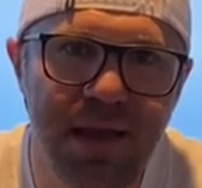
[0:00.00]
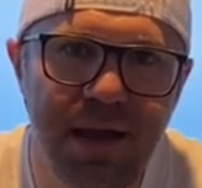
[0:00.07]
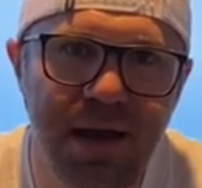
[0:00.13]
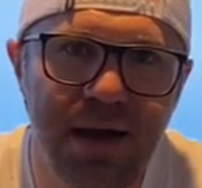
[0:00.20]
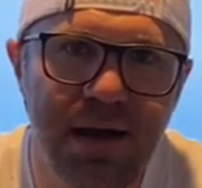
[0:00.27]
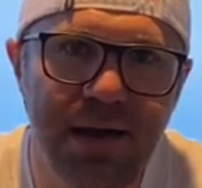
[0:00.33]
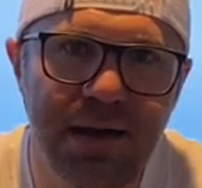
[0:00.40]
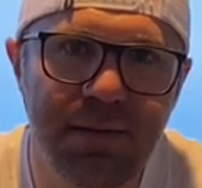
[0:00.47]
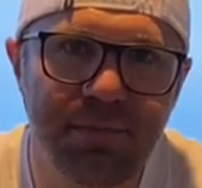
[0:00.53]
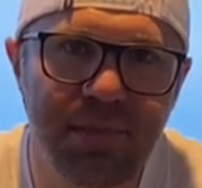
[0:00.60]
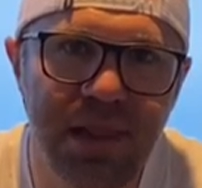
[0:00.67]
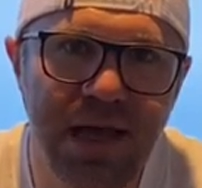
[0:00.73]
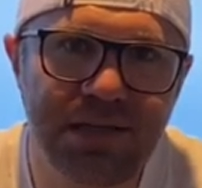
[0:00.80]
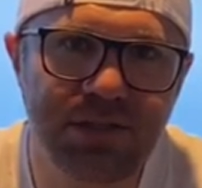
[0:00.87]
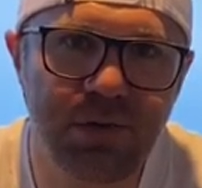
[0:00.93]
Um,
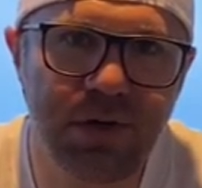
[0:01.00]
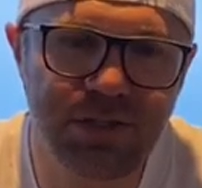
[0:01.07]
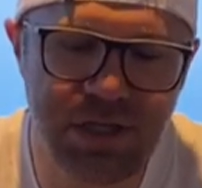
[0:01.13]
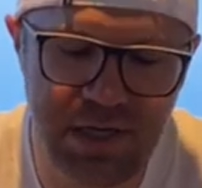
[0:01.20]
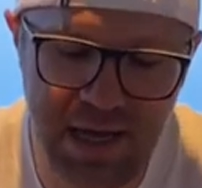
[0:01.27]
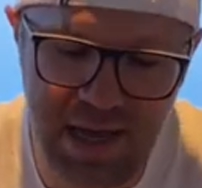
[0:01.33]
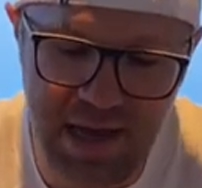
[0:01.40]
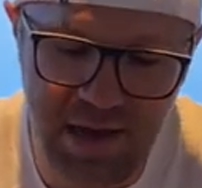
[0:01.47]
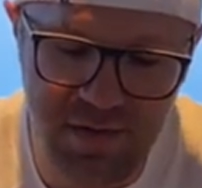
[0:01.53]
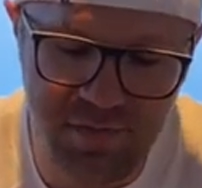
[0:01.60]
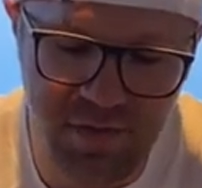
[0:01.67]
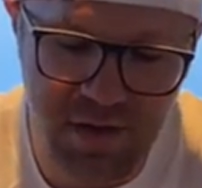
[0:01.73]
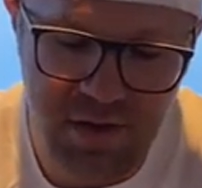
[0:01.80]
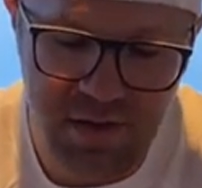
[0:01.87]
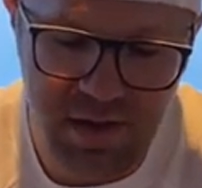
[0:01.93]
last question I have,
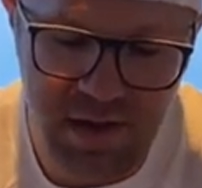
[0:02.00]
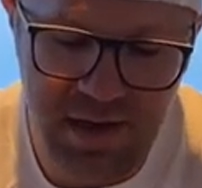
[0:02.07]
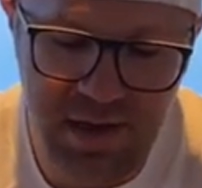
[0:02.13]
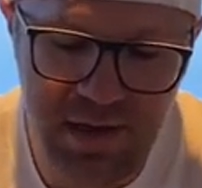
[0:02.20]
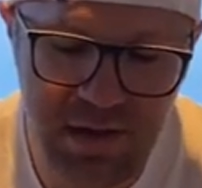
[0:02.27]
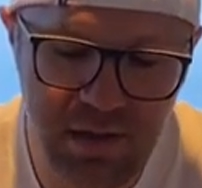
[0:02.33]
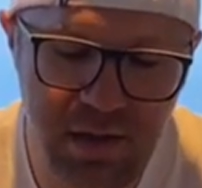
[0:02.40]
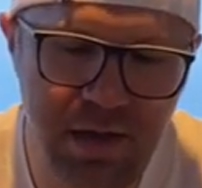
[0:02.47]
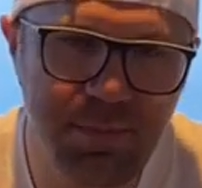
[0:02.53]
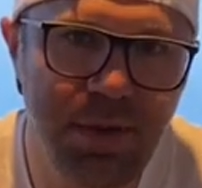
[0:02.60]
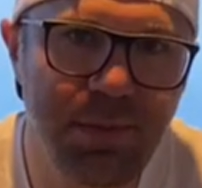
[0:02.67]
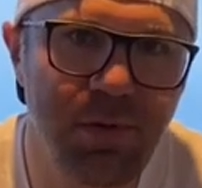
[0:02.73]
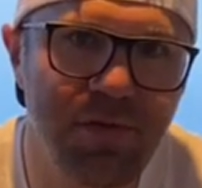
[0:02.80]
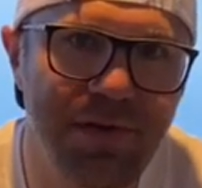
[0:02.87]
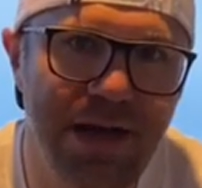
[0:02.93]
uh, a lot of
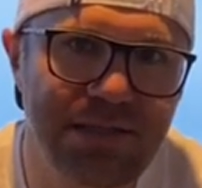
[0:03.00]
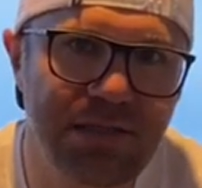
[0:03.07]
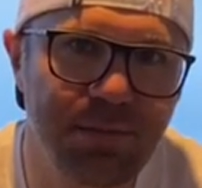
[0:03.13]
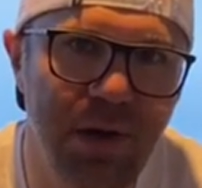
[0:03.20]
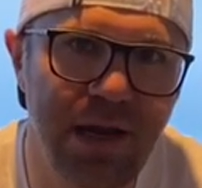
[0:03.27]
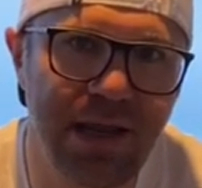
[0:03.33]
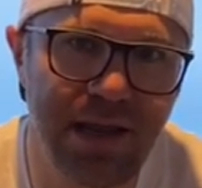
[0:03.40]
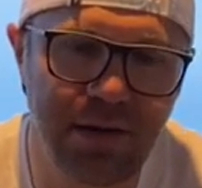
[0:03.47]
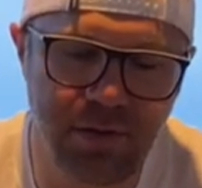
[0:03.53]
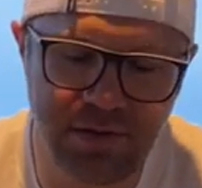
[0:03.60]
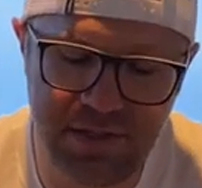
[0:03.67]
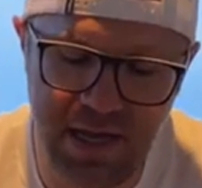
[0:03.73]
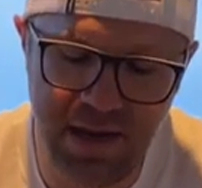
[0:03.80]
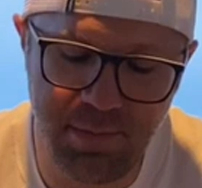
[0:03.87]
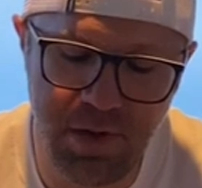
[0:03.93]
people have asked about
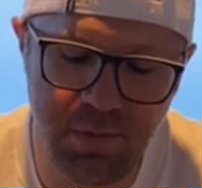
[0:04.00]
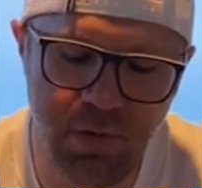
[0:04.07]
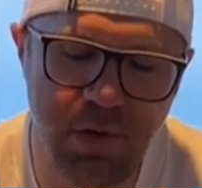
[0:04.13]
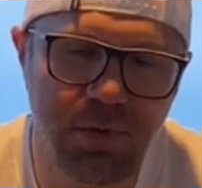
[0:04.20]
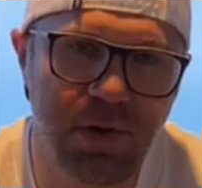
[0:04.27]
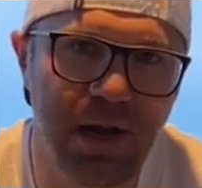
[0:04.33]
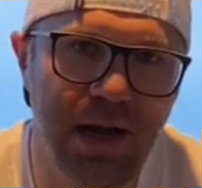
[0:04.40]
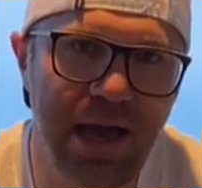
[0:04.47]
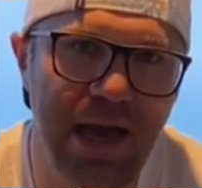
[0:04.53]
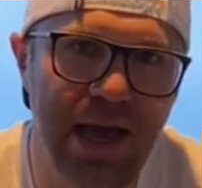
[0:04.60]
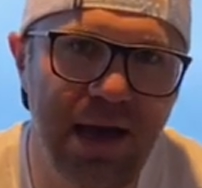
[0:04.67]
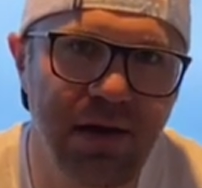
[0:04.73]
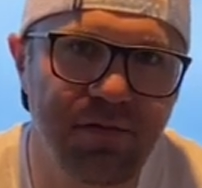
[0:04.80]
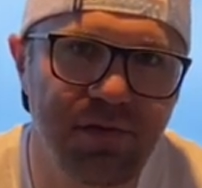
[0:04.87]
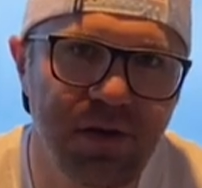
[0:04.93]
entertainment, what we're gonna
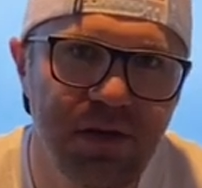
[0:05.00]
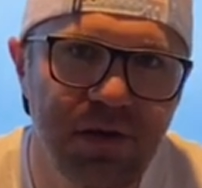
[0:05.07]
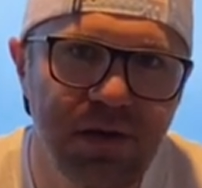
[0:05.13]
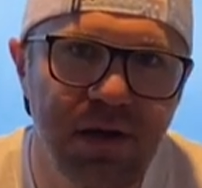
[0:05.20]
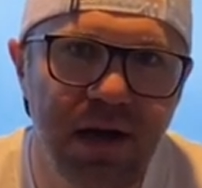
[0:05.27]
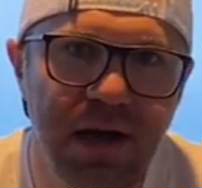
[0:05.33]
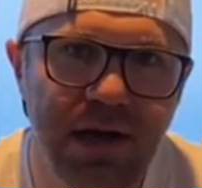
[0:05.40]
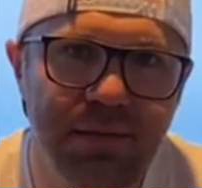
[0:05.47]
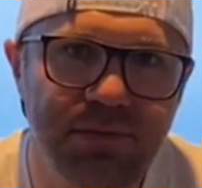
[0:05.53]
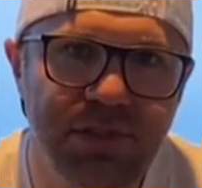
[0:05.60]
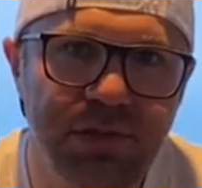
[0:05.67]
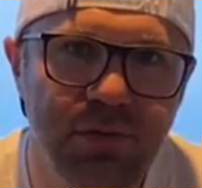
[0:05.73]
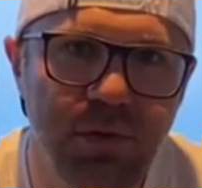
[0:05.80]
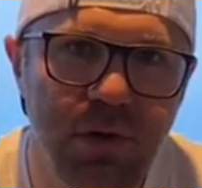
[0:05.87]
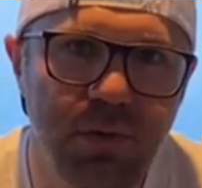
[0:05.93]
have. Um,
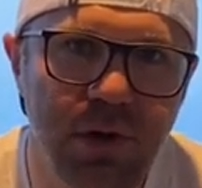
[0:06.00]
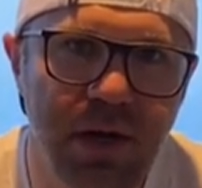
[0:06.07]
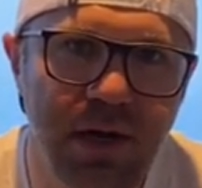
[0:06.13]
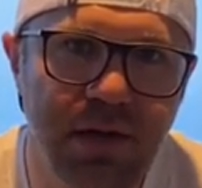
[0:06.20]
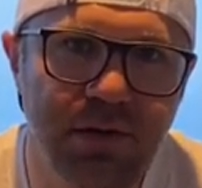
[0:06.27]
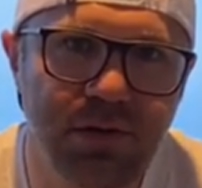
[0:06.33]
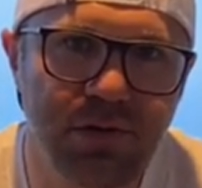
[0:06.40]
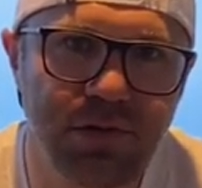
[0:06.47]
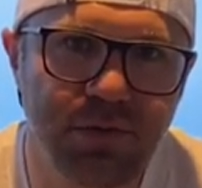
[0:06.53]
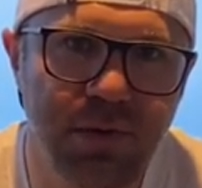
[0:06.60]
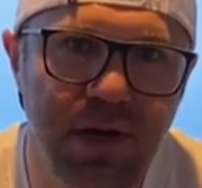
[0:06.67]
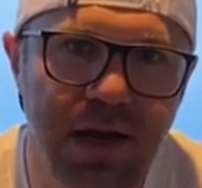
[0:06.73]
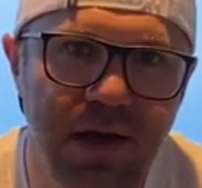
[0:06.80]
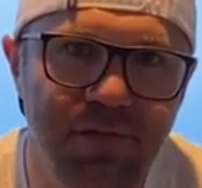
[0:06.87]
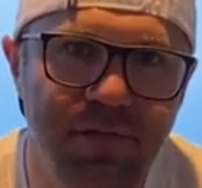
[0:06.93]
so what we're gonna do is we're
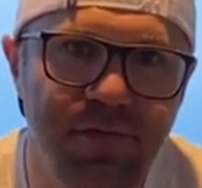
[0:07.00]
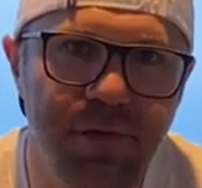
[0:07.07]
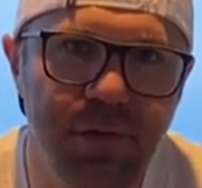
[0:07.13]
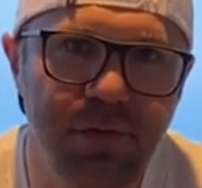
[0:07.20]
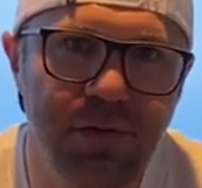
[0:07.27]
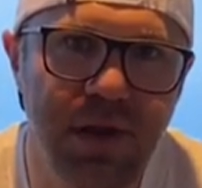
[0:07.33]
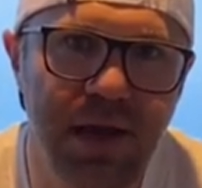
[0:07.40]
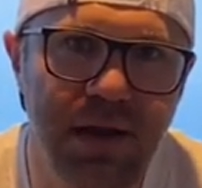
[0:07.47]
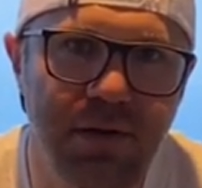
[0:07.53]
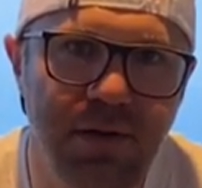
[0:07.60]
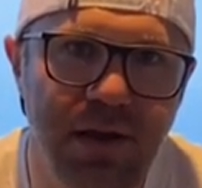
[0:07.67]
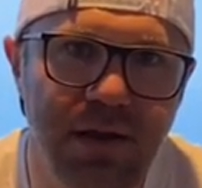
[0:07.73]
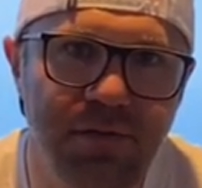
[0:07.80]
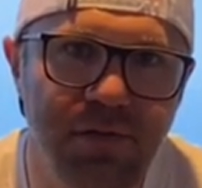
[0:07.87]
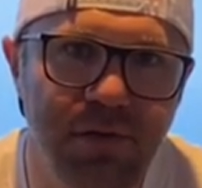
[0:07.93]
gonna have food catered
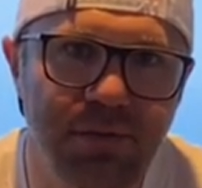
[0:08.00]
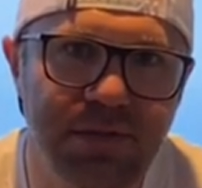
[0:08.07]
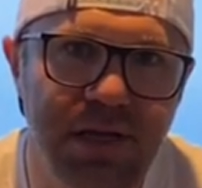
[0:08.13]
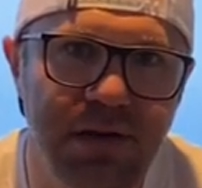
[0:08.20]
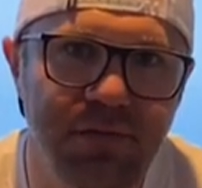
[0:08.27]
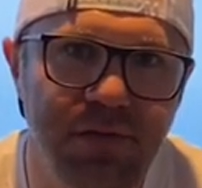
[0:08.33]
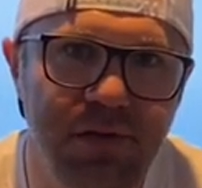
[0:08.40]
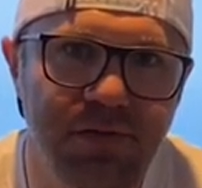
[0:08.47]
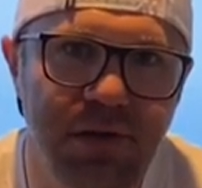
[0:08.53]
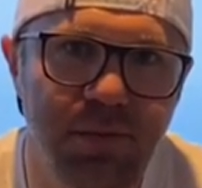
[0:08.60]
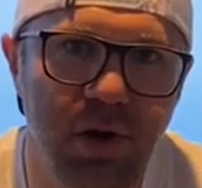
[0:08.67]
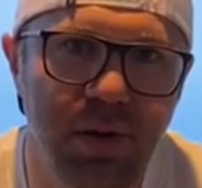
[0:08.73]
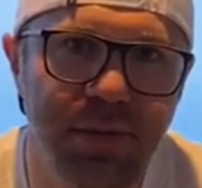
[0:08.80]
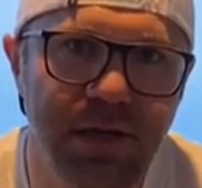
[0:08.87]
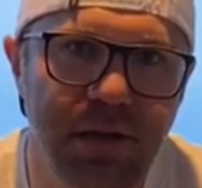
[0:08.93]
in from 1050
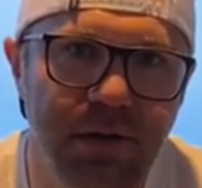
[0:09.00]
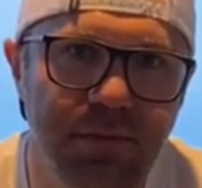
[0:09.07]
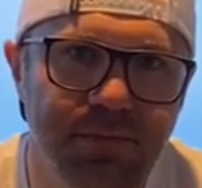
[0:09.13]
Barbecue.